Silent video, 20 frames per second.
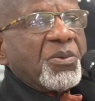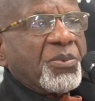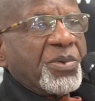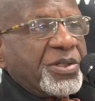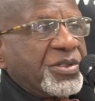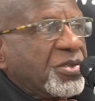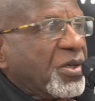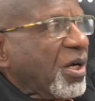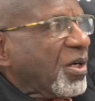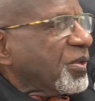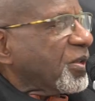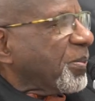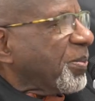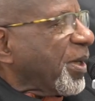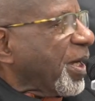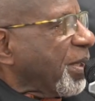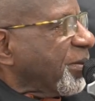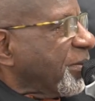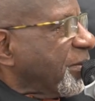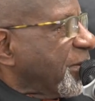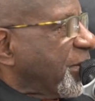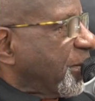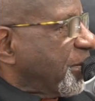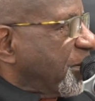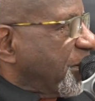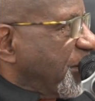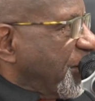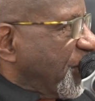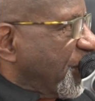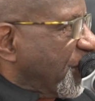We talked about
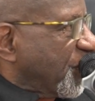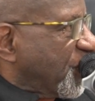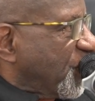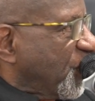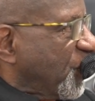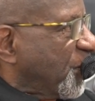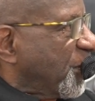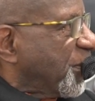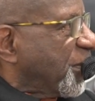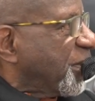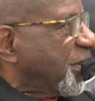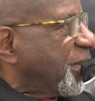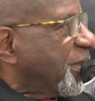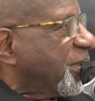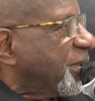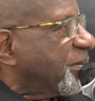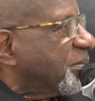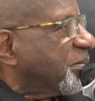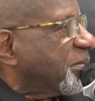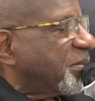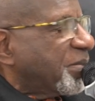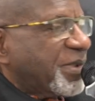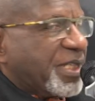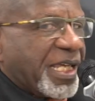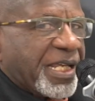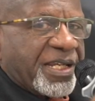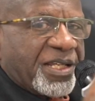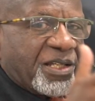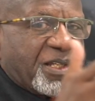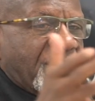the tuba and
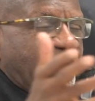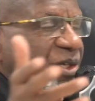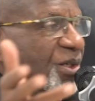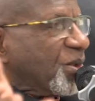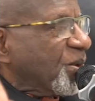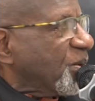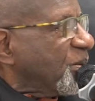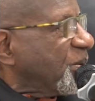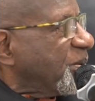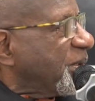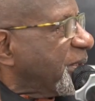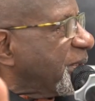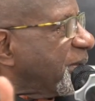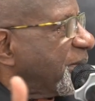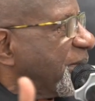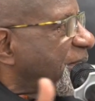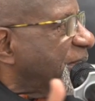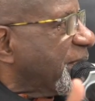getting a loan and